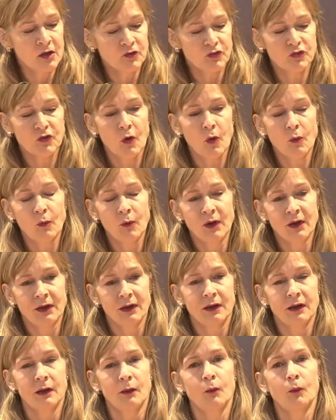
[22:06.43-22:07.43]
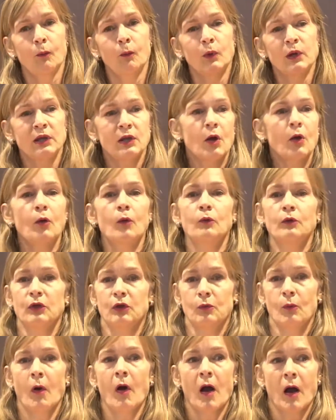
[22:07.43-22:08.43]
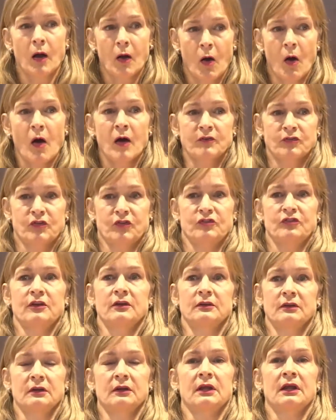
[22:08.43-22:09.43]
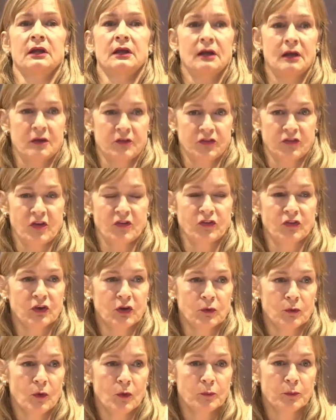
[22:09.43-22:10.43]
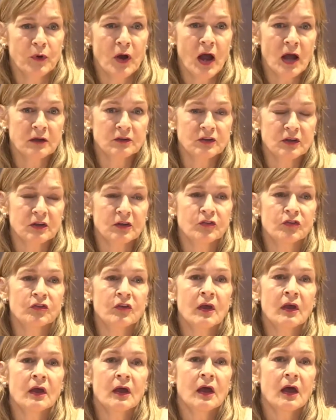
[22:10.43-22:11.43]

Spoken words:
So we know you are constantly assessing your own practice,